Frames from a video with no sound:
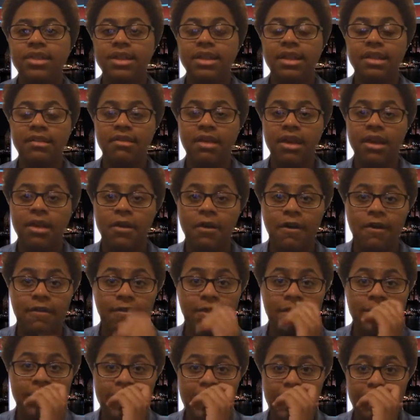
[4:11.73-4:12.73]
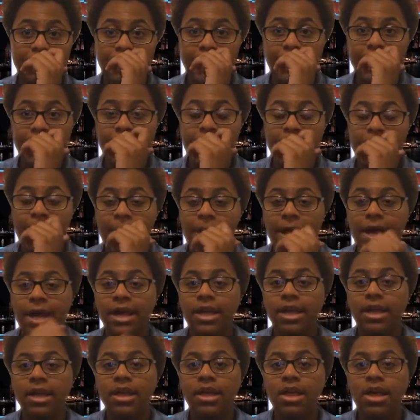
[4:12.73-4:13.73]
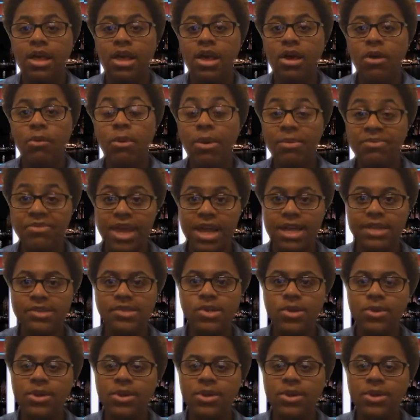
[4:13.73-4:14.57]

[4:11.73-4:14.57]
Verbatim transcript: and then they take it off, and then they put it on websites.